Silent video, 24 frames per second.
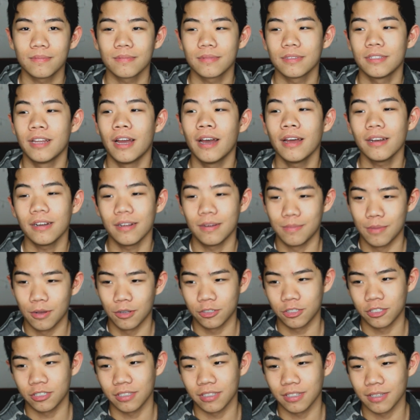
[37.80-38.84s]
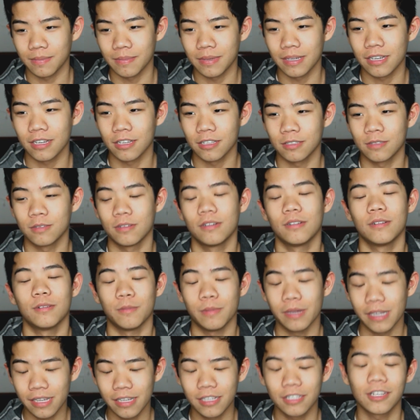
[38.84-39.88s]
Not emotionally, because
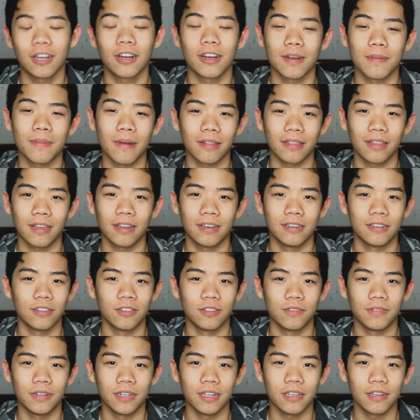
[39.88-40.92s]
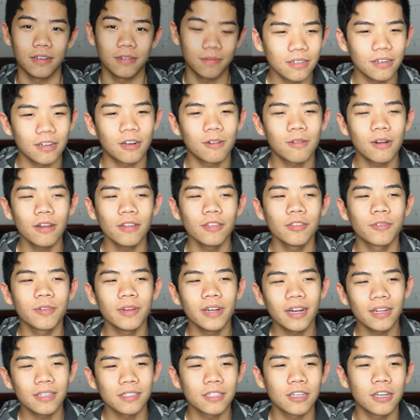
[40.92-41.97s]
we can talk about that in another video. Around 3
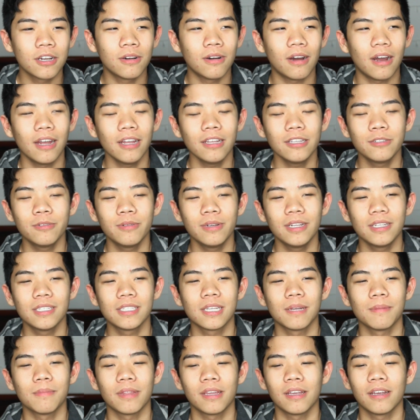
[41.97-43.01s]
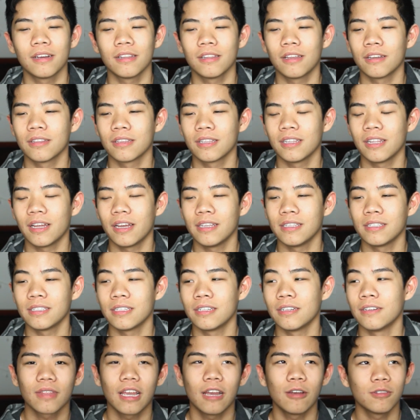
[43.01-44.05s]
days ago, I tweeted something along the lines
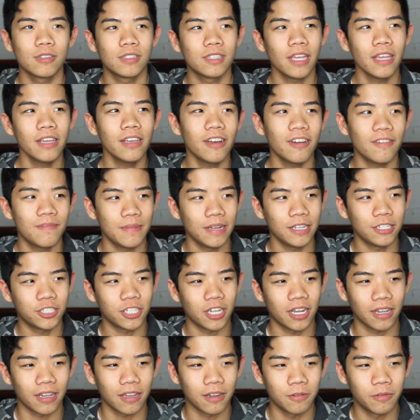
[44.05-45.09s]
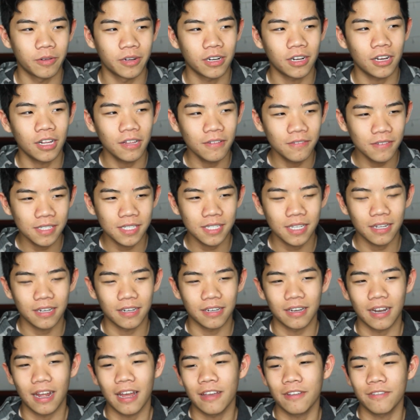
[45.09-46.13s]
of, I was taking off my jacket when all of a
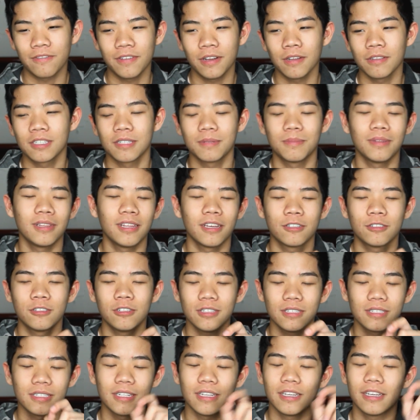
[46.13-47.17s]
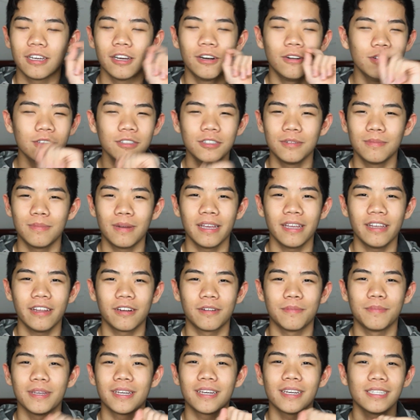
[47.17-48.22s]
sudden I felt some electricity go into my
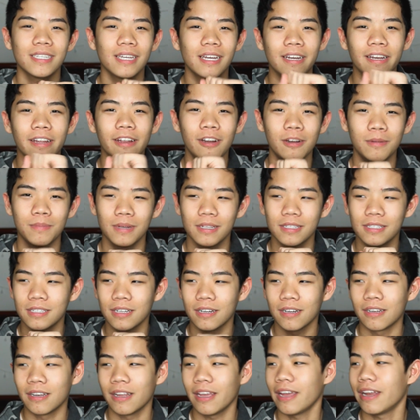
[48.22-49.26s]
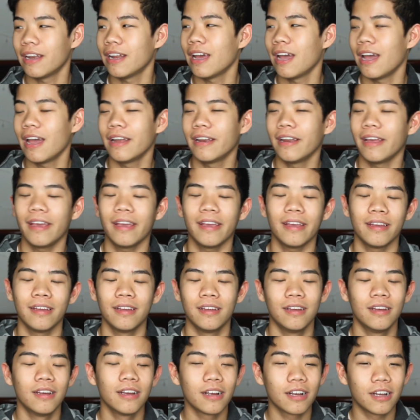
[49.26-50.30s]
ear because I had earbuds on and I had a
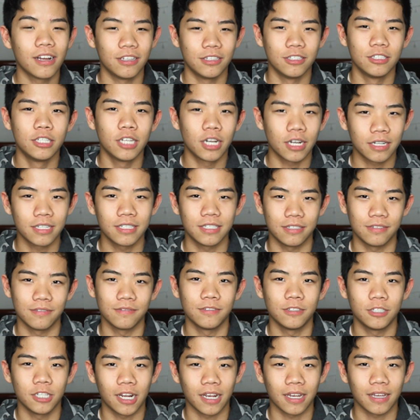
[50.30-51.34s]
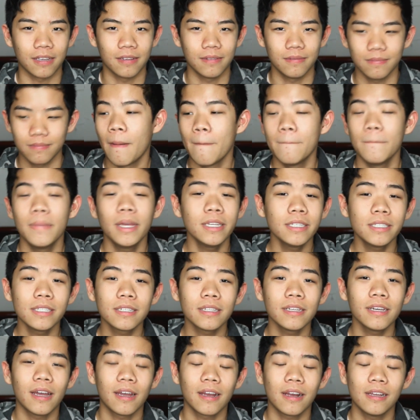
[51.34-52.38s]
conductive jacket.
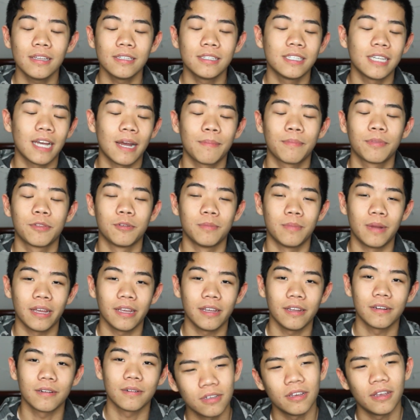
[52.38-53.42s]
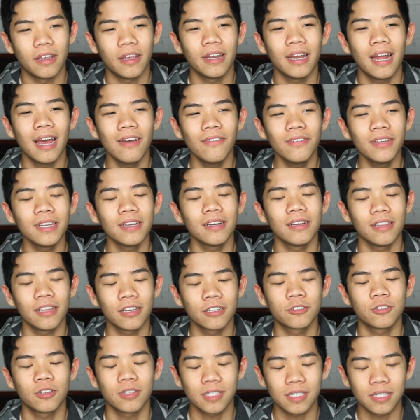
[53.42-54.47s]
Basically, I got zapped through my ear. And having
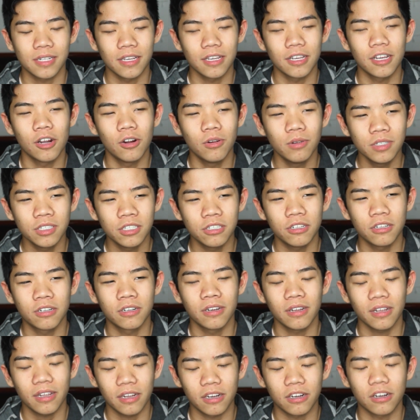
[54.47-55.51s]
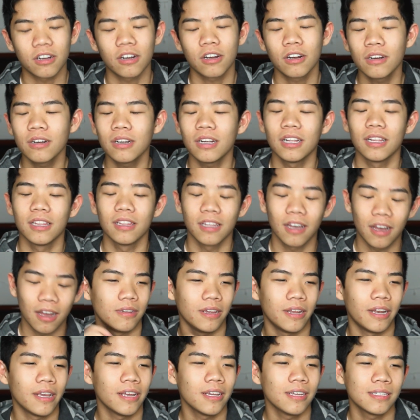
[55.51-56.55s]
electricity go into your ear hurt a lot,
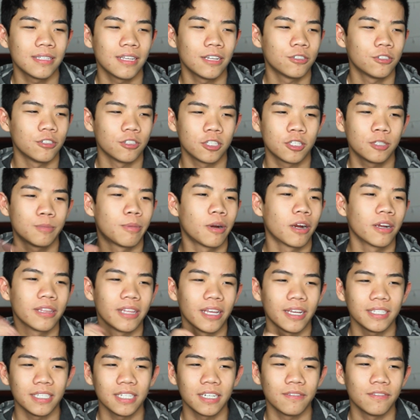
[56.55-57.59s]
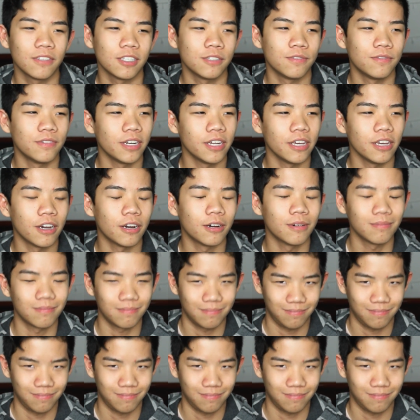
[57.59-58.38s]
and I guess that just sparked the idea of this video.